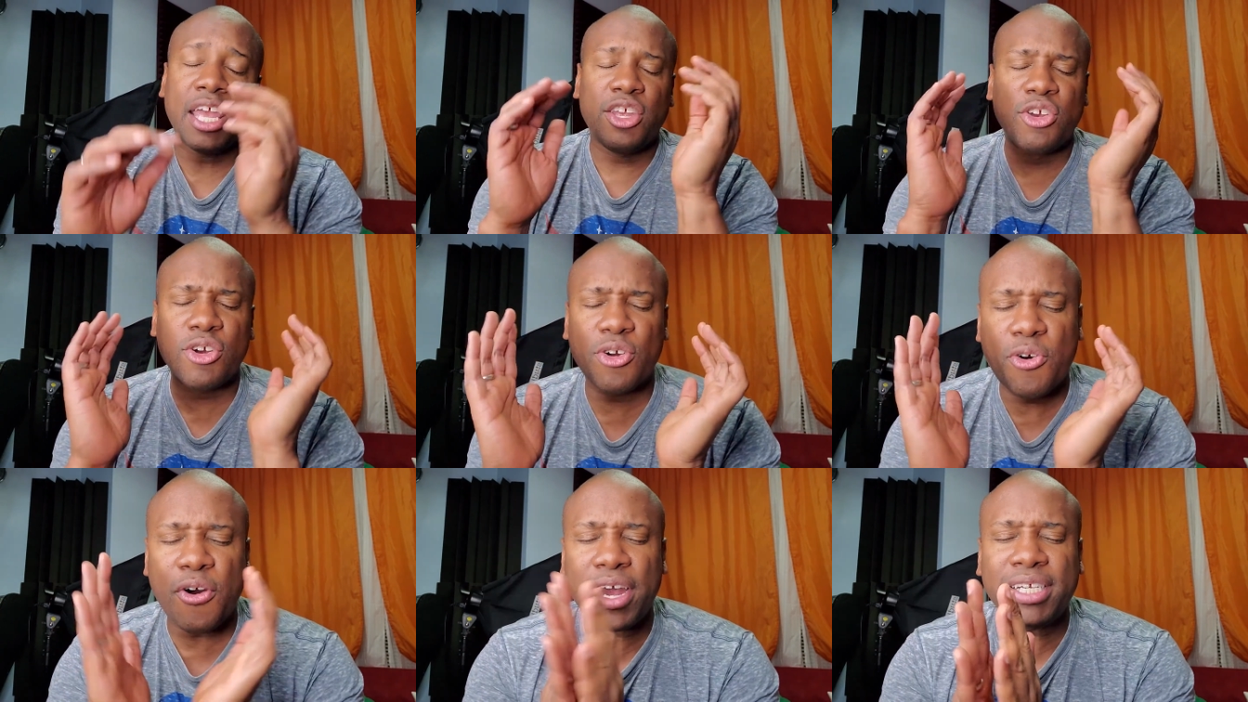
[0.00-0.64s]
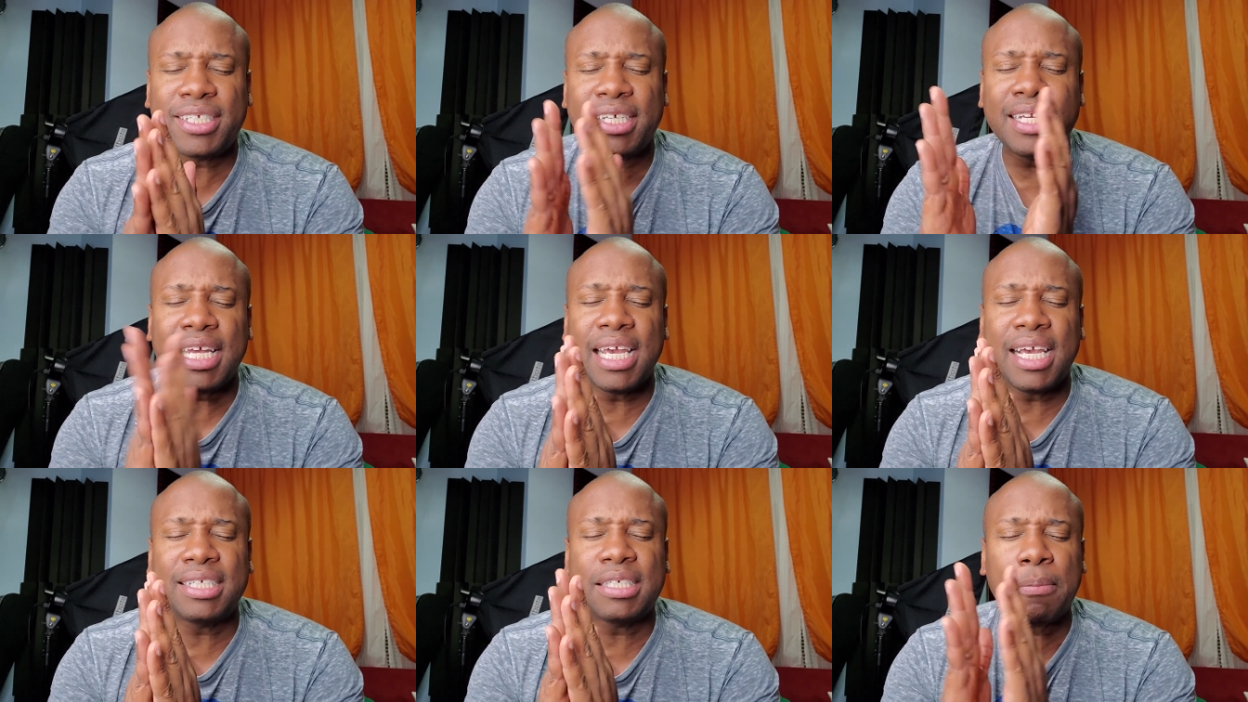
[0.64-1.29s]
You're going to
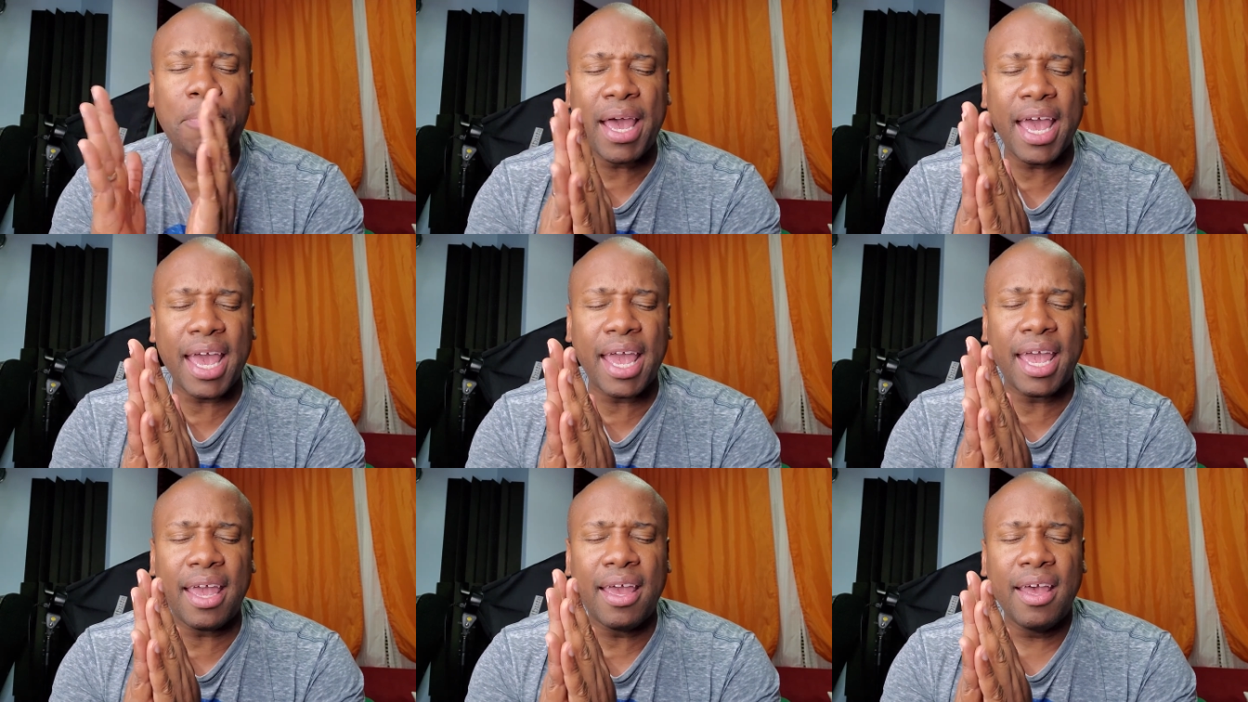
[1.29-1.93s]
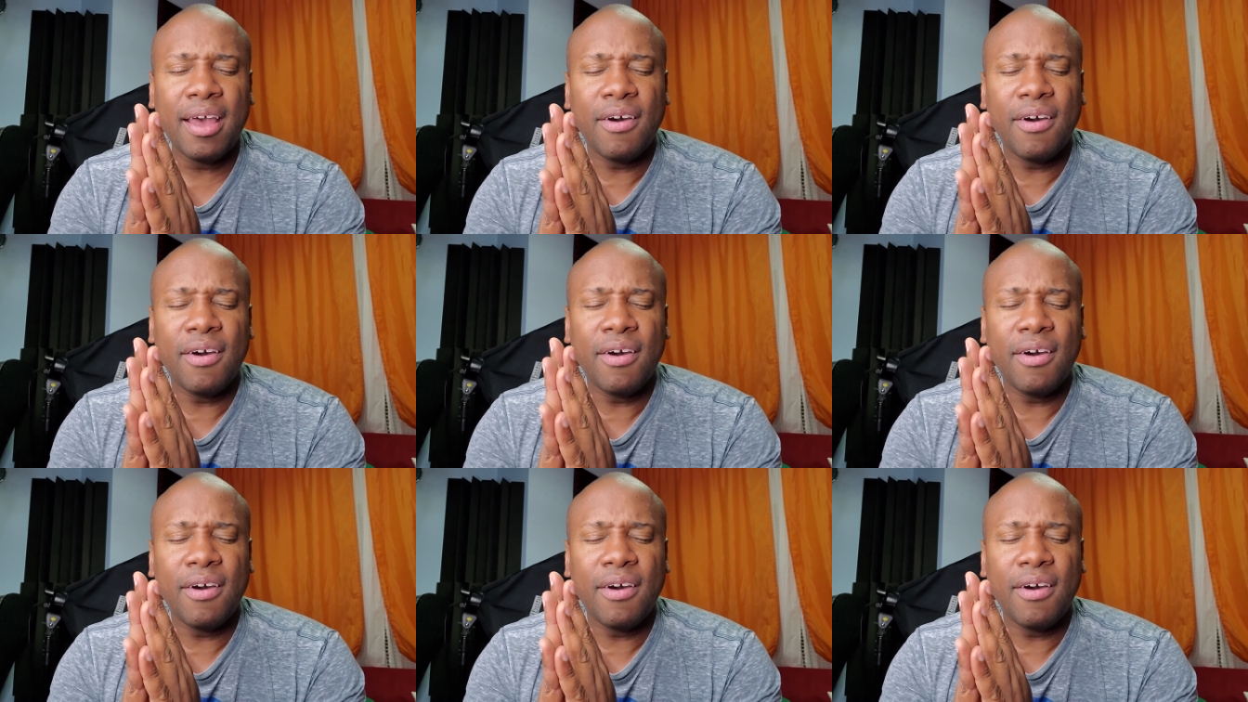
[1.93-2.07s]
need to pay